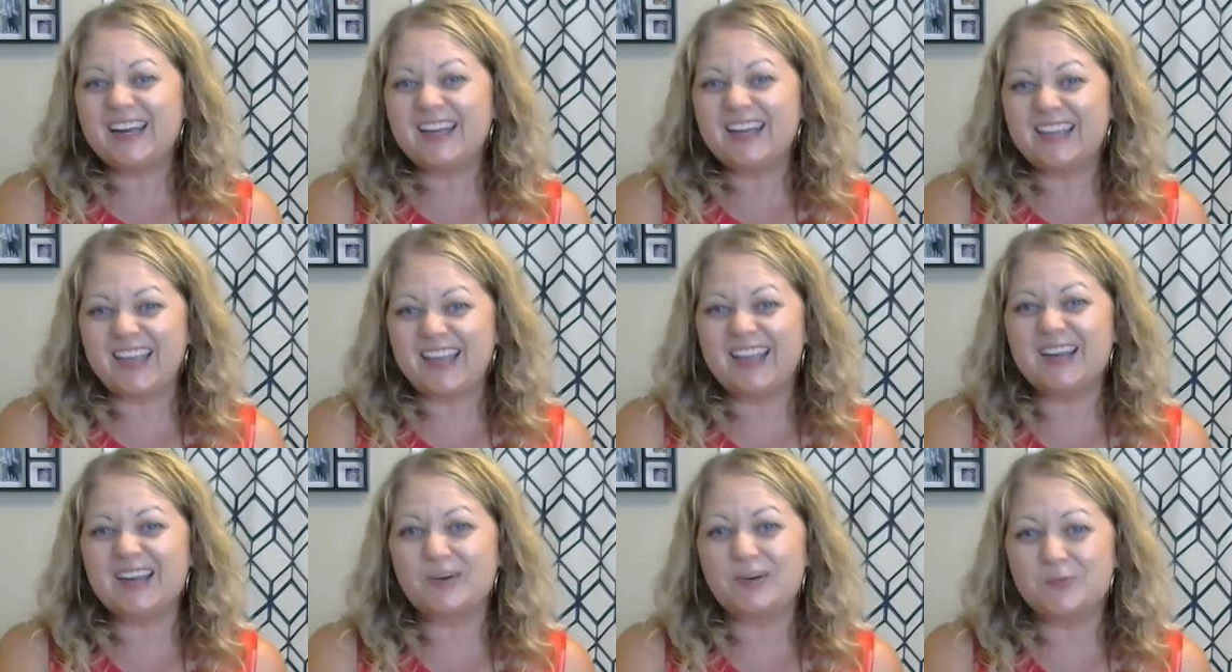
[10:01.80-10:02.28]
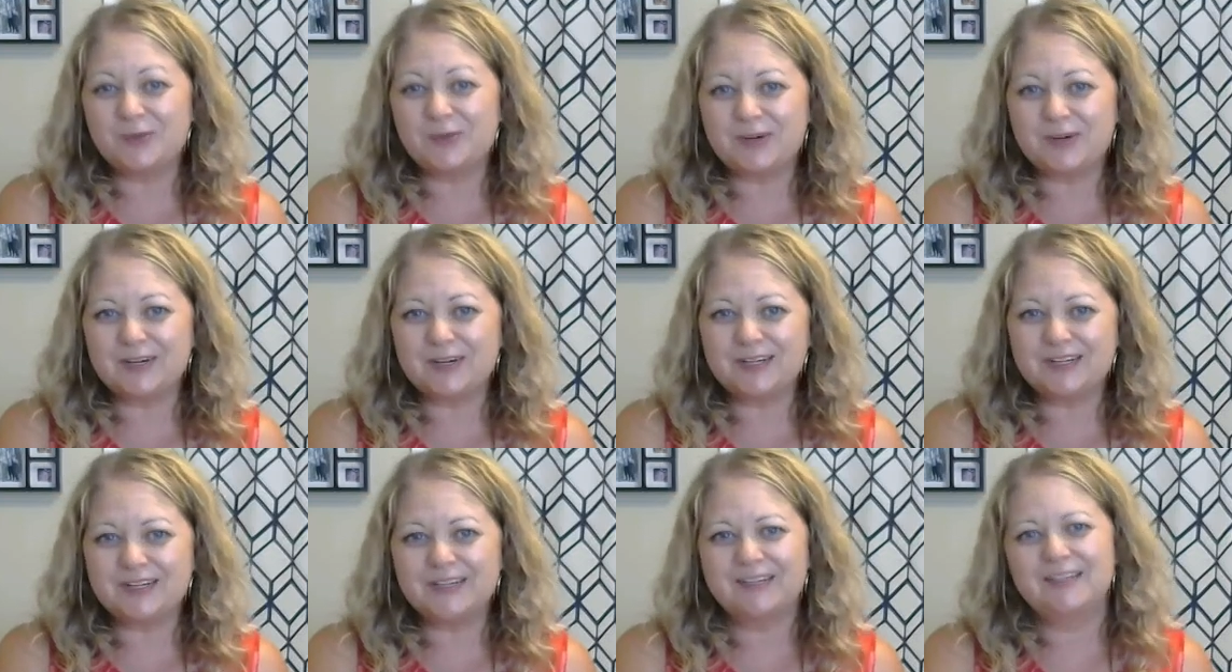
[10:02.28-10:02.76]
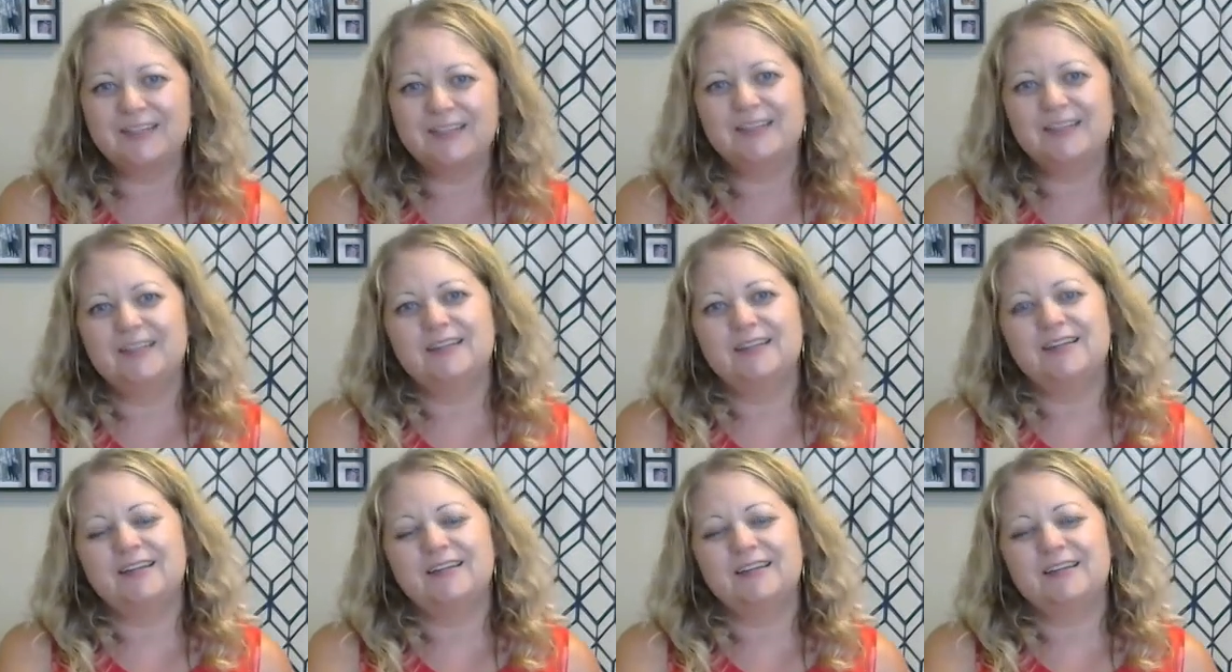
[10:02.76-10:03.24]
and can't work,
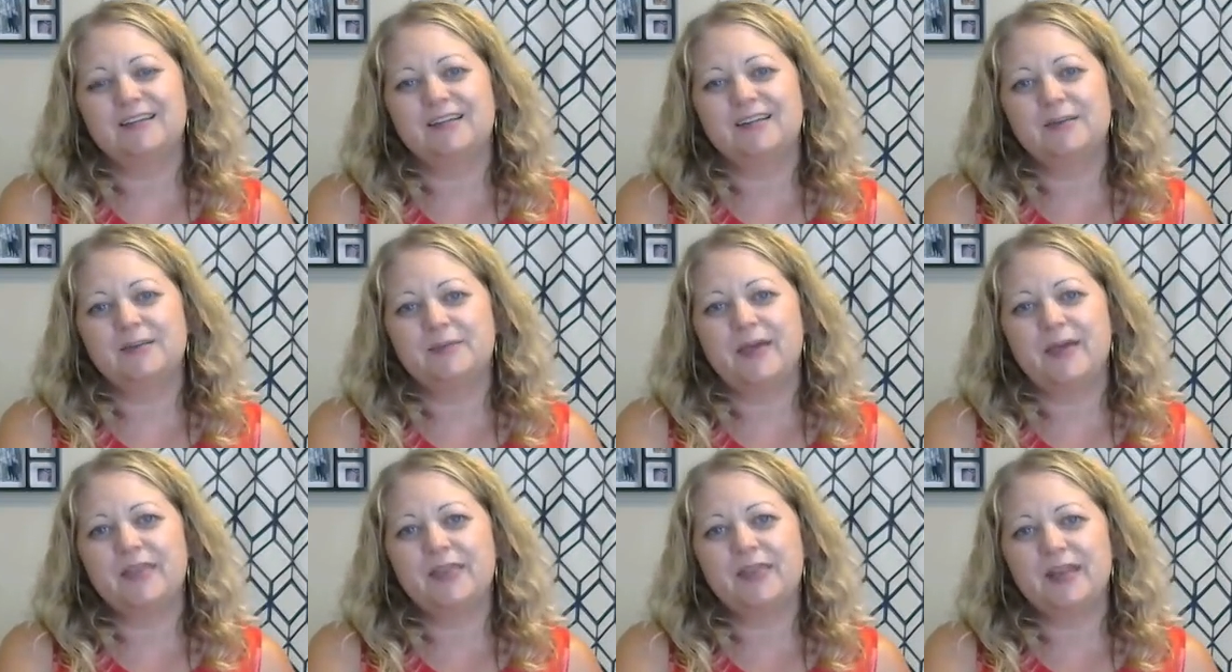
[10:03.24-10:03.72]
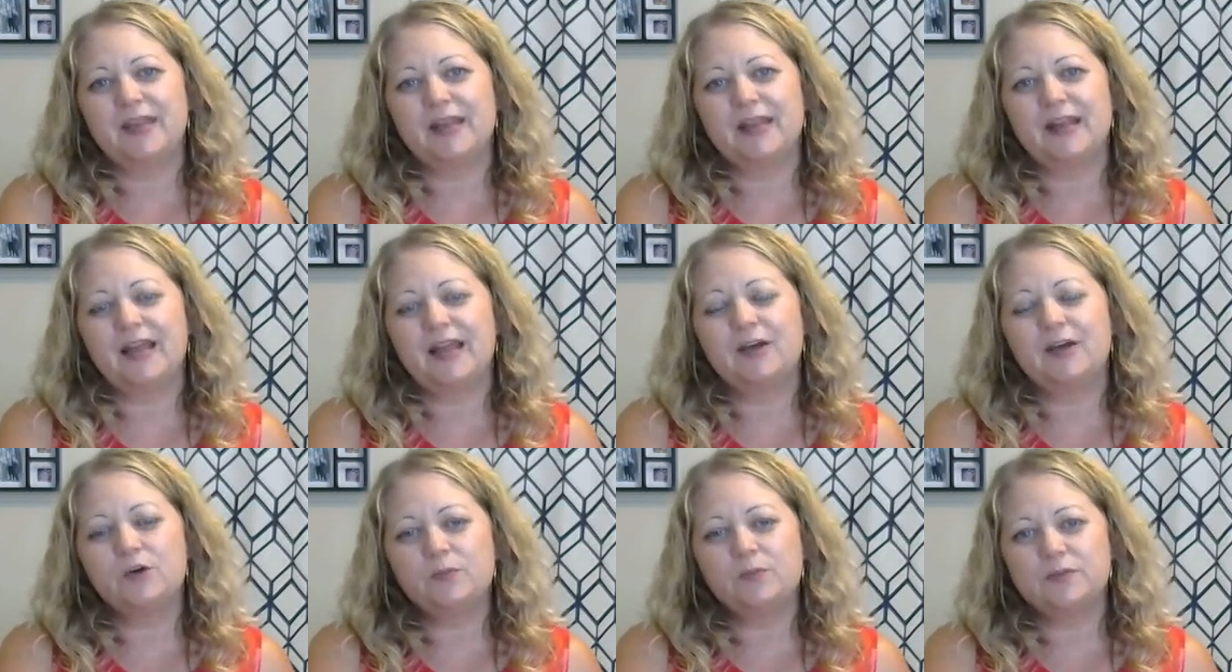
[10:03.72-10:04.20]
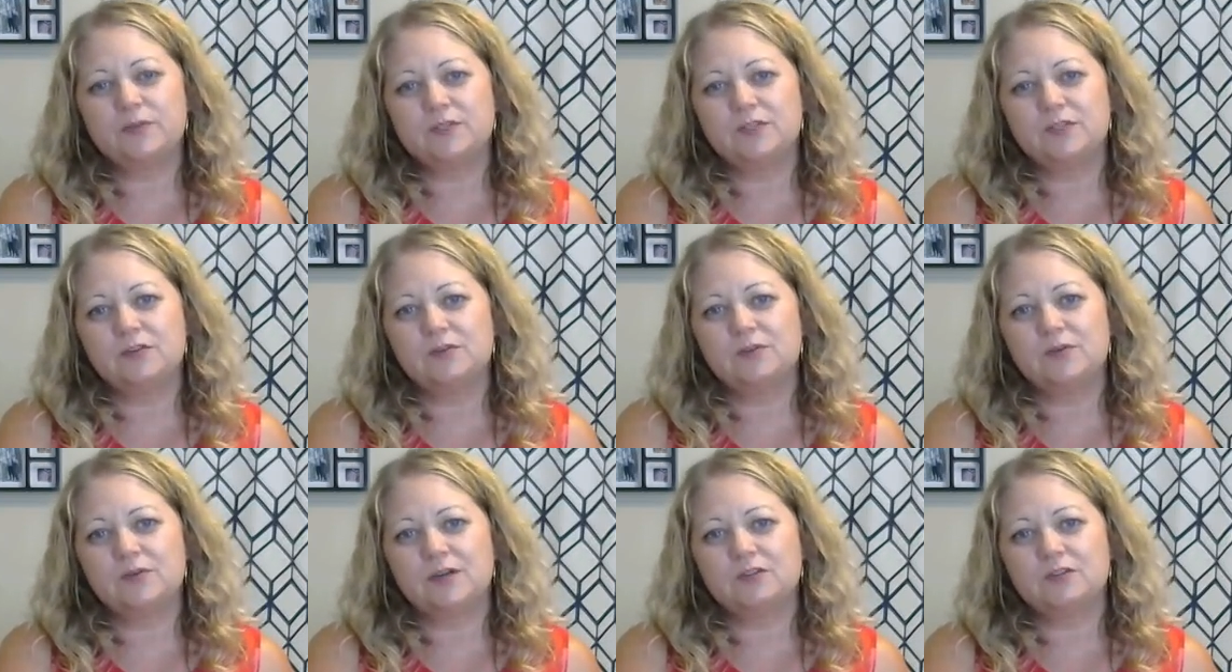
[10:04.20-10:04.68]
and that it helps
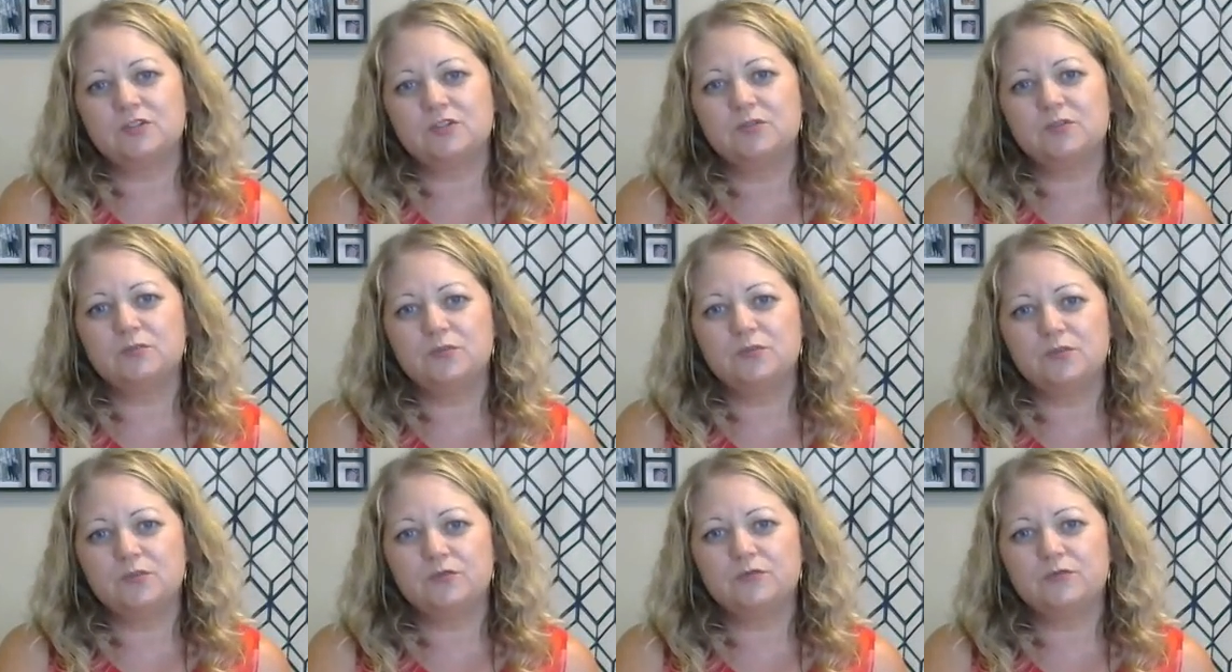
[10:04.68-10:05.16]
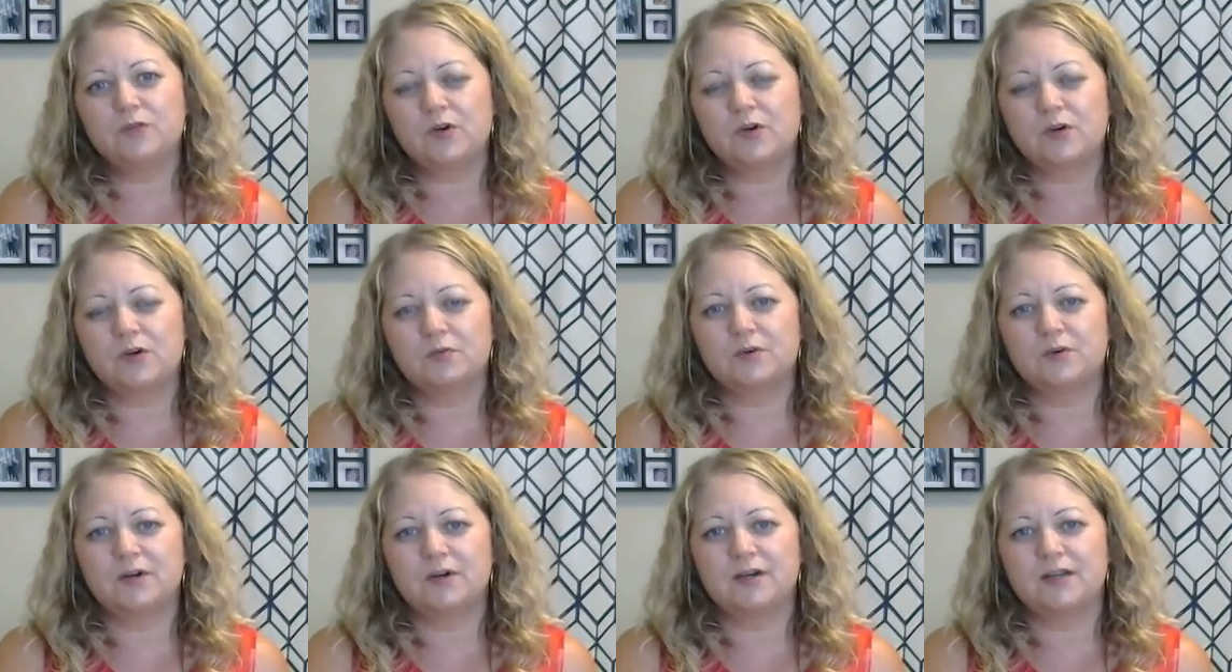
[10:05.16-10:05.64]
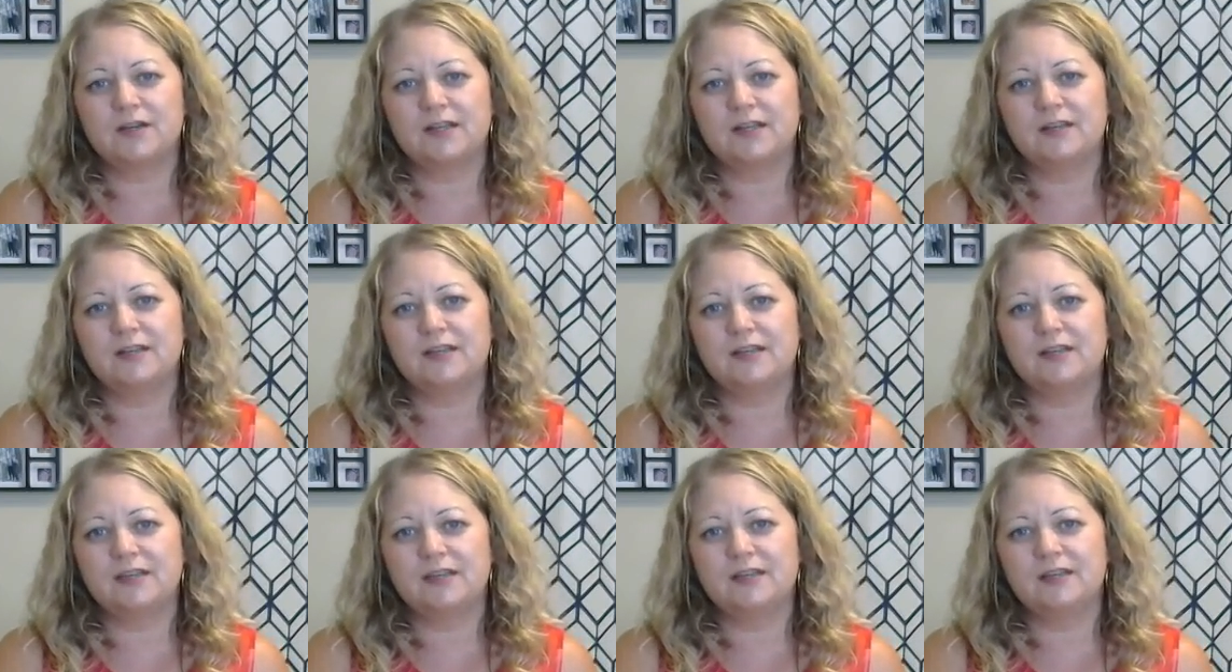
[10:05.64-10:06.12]
you as you move forward
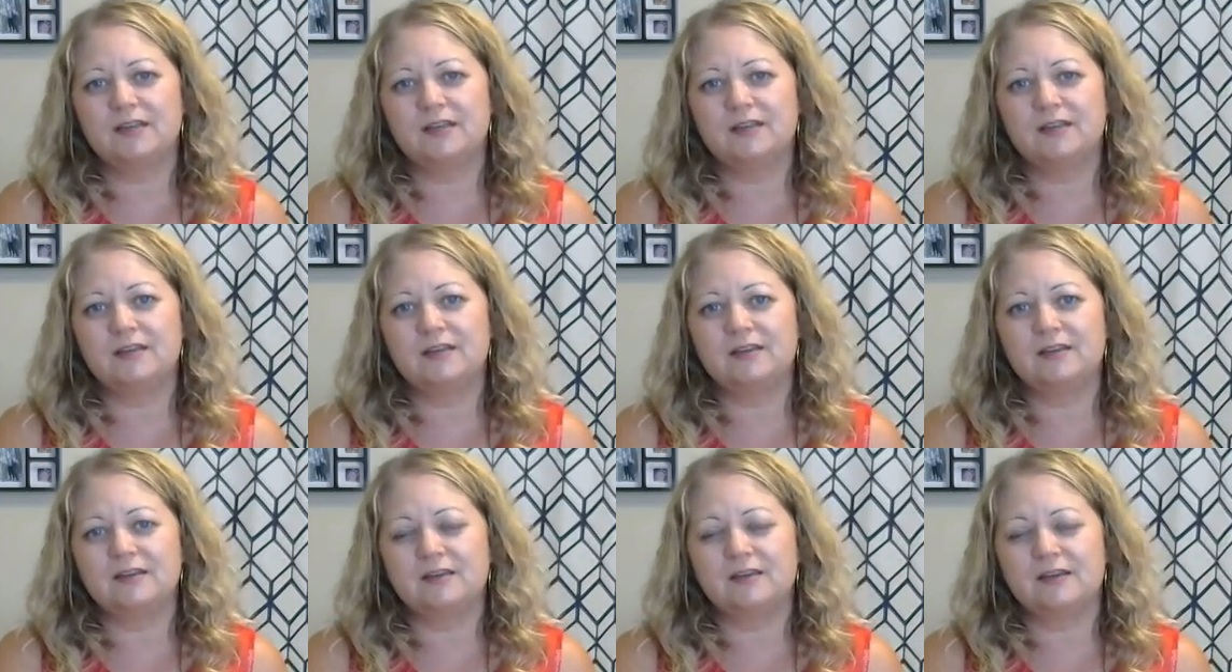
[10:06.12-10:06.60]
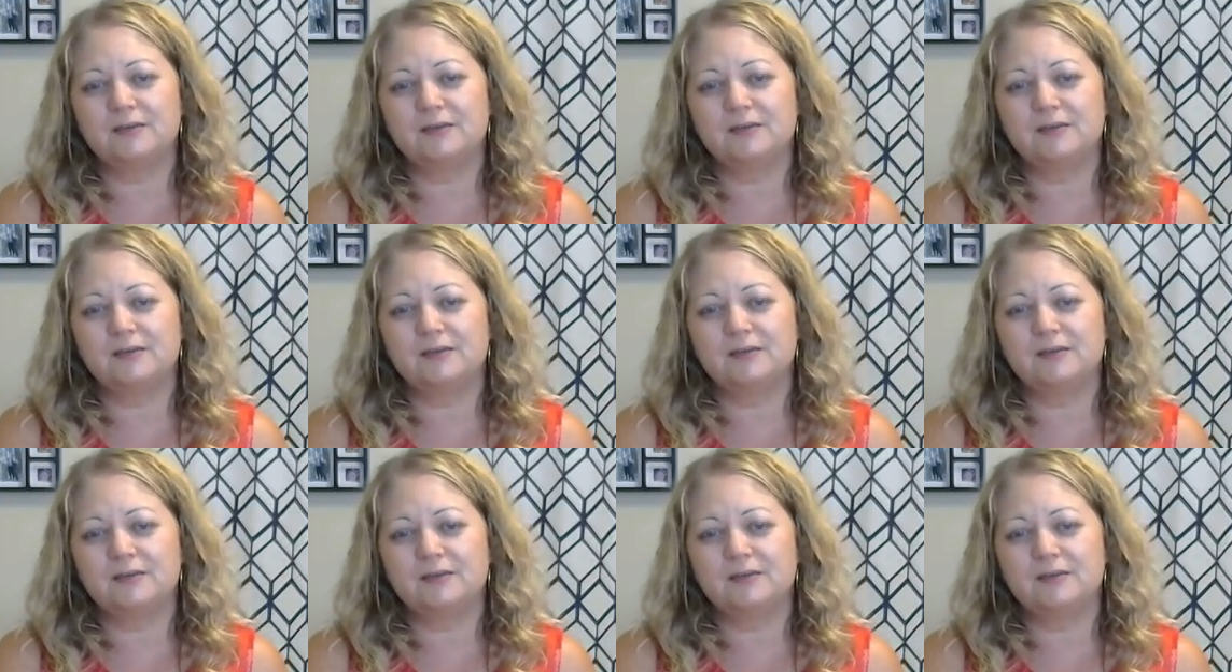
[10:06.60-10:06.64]
in